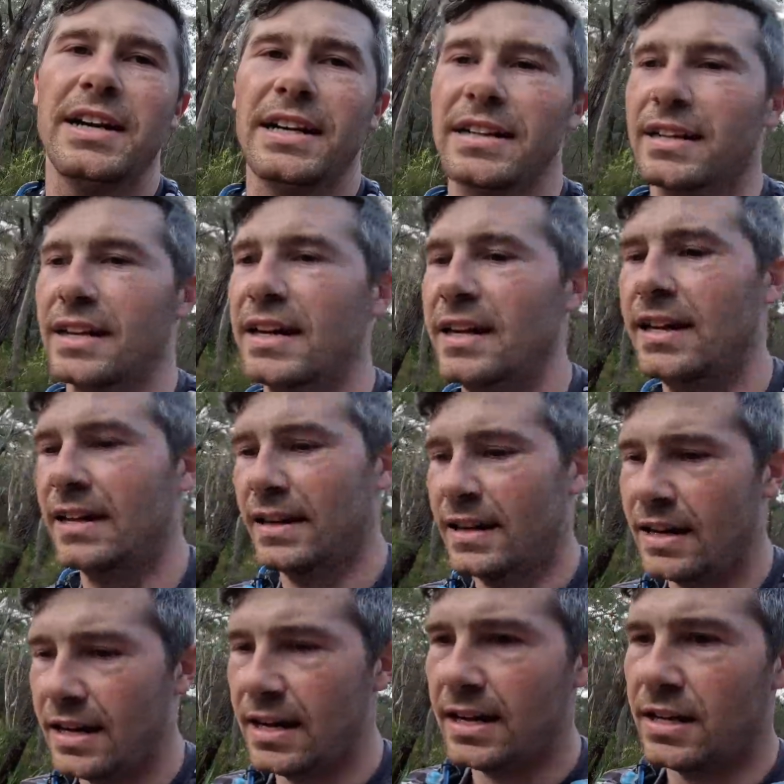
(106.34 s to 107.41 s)
out and
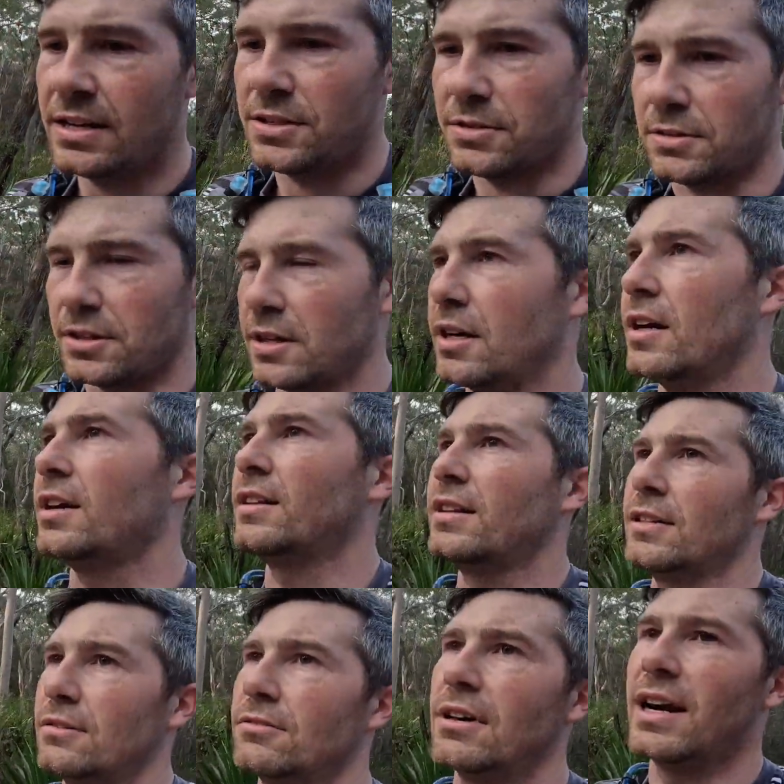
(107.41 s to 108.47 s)
do a
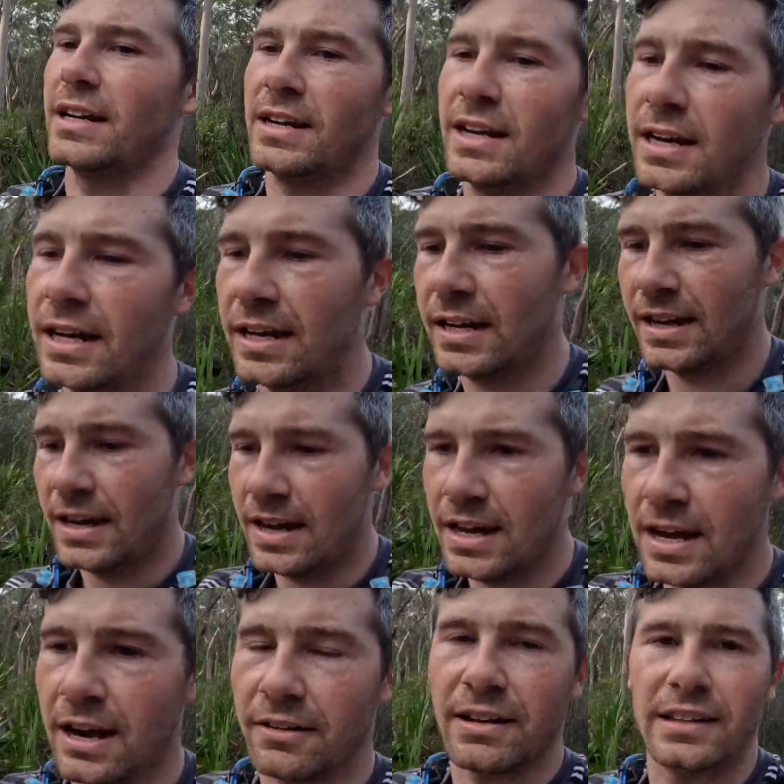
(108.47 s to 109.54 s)
little run
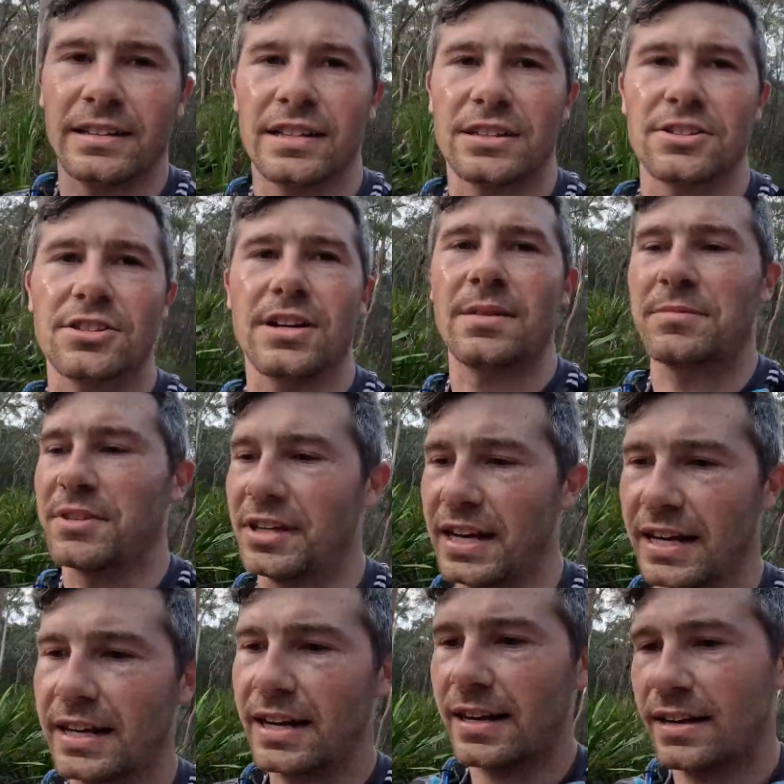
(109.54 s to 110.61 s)
around lunchtime
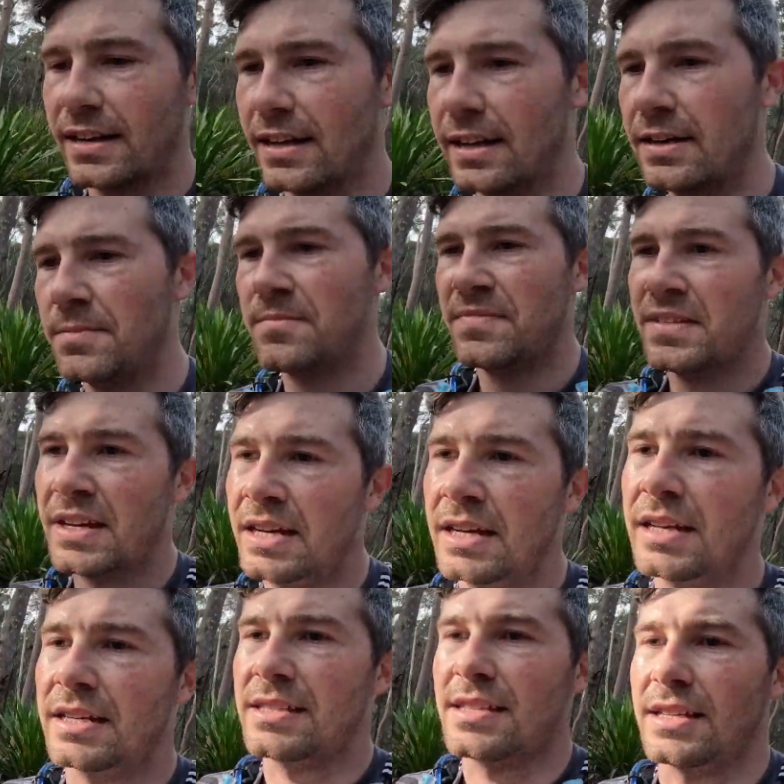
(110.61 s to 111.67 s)
today.
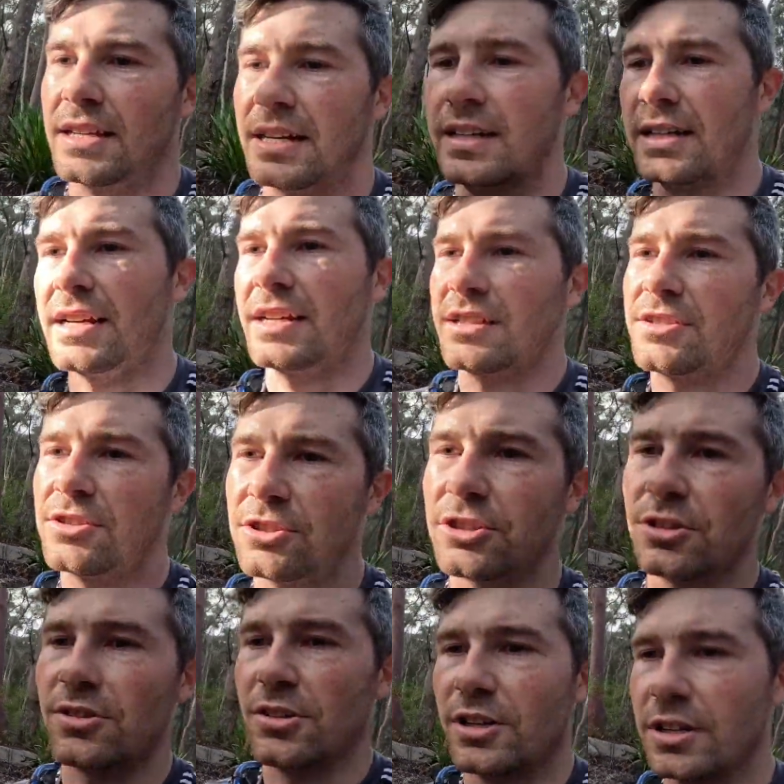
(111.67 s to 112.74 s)
It's a nice
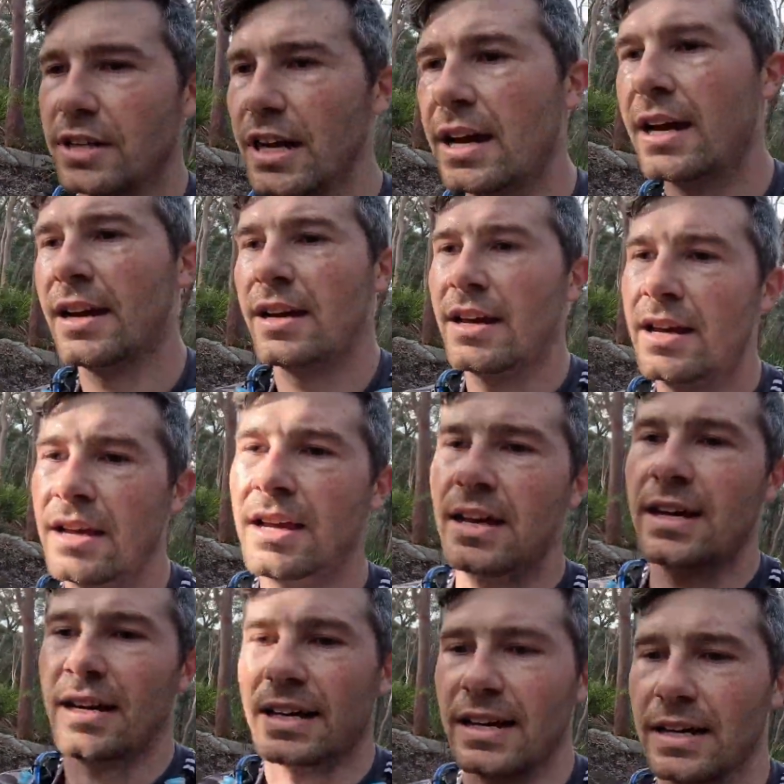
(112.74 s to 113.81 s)
short,
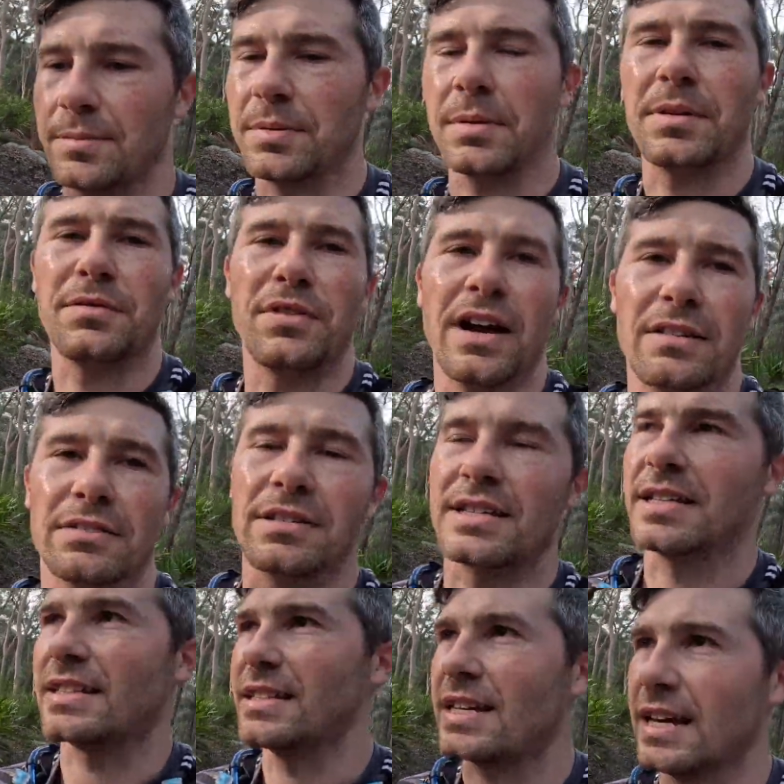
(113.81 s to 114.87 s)
probably 5 or
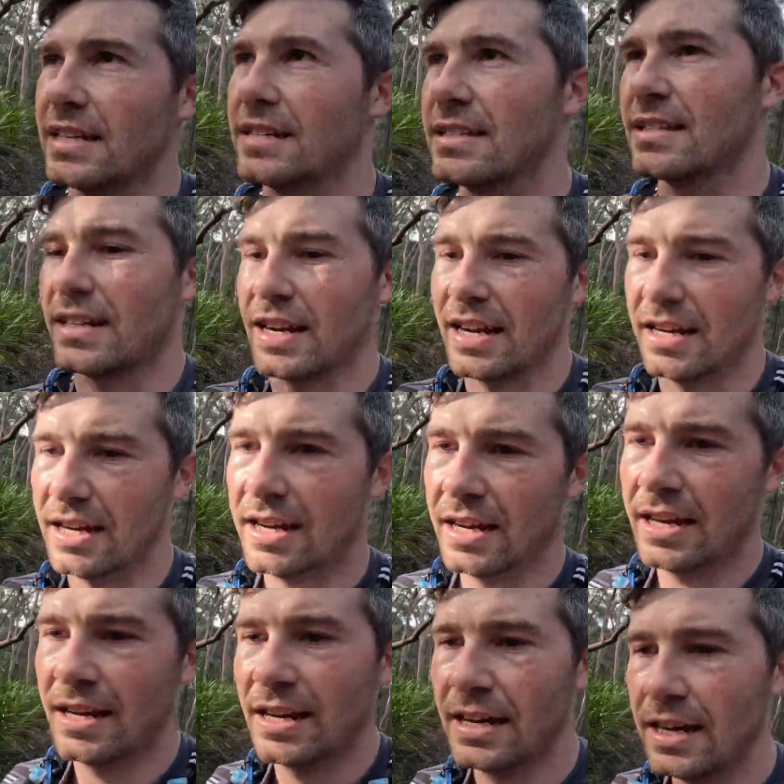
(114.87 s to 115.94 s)
6 Ks today,
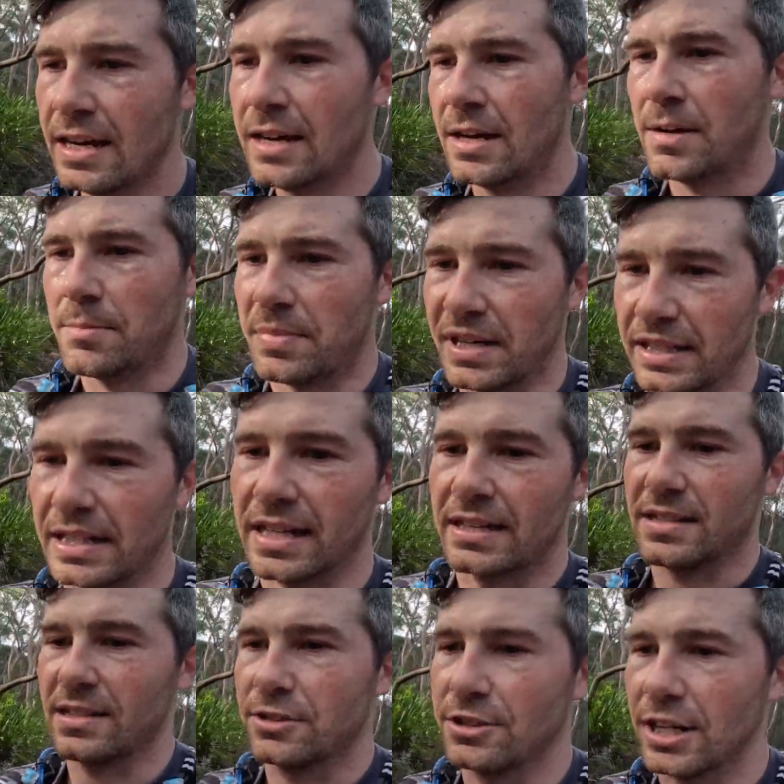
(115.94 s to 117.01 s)
but yeah,
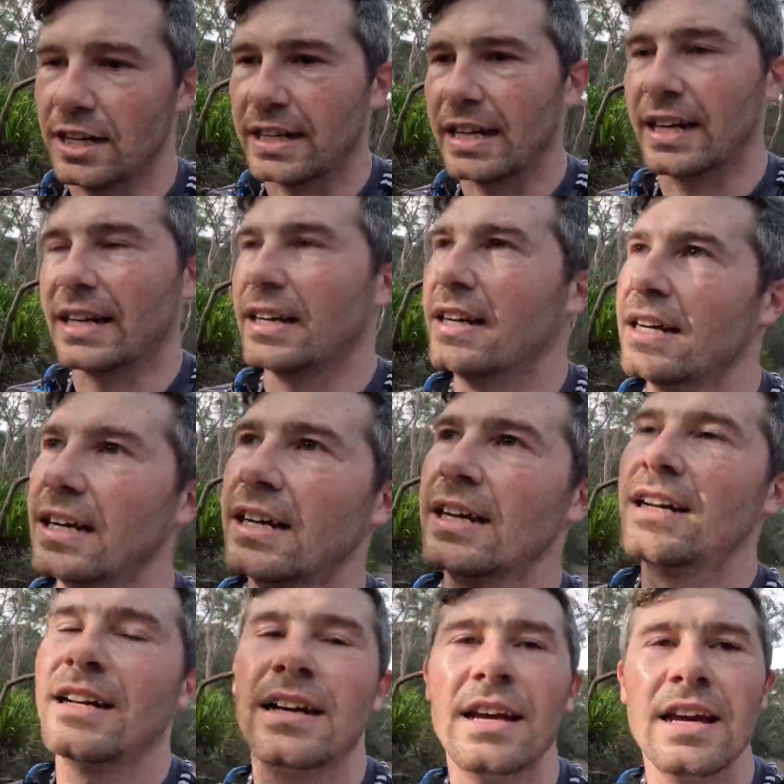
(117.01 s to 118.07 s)
still trying to get in
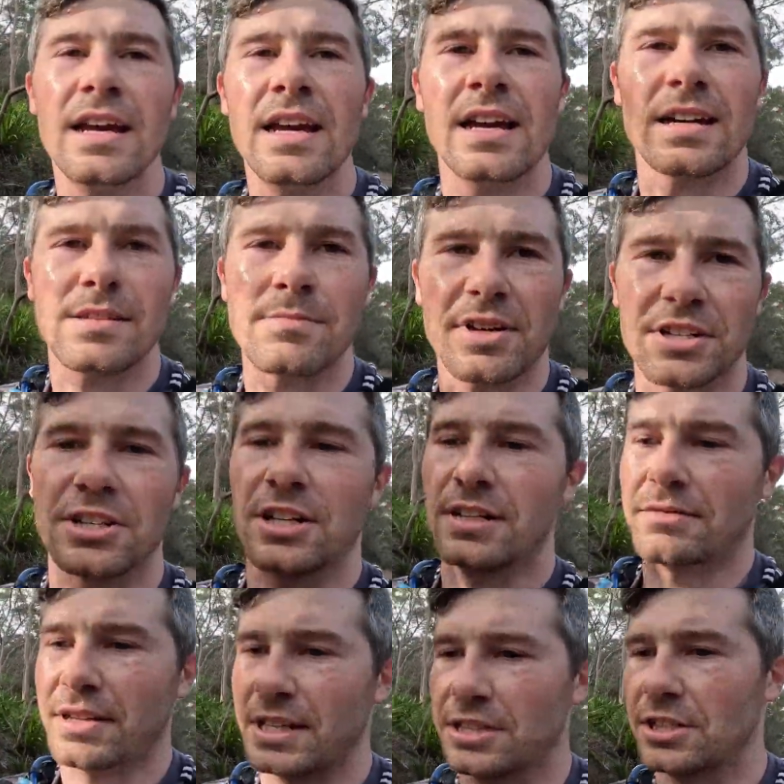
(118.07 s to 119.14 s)
as much
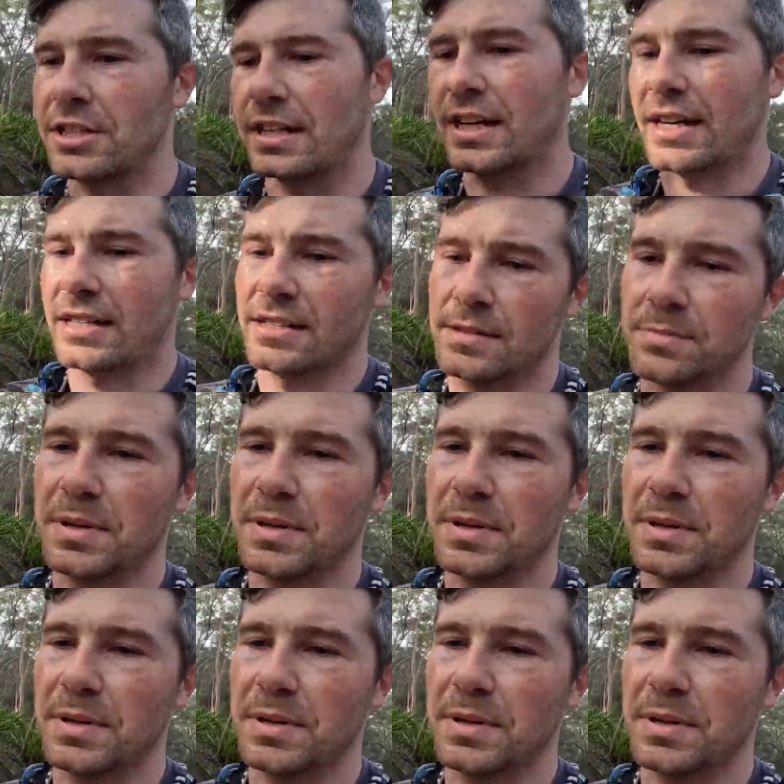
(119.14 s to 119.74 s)
elevation gain as